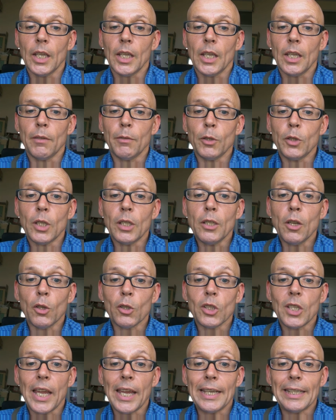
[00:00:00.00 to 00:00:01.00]
If you did not
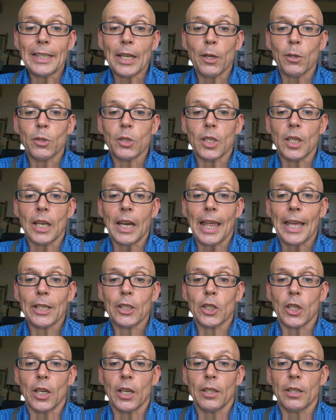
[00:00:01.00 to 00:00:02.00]
take notes in the
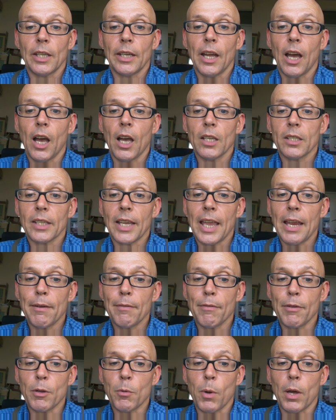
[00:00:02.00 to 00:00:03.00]
lecture, then ask
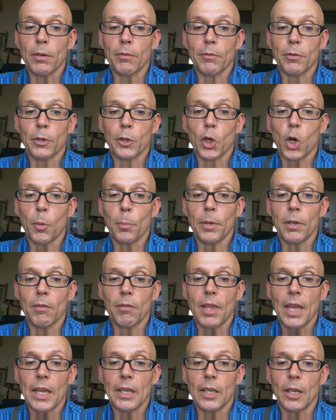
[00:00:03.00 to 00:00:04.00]
everyone for a copy of
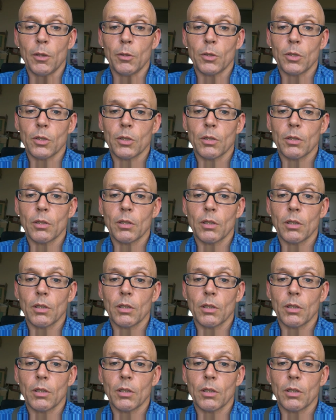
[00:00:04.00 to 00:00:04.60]
their notes.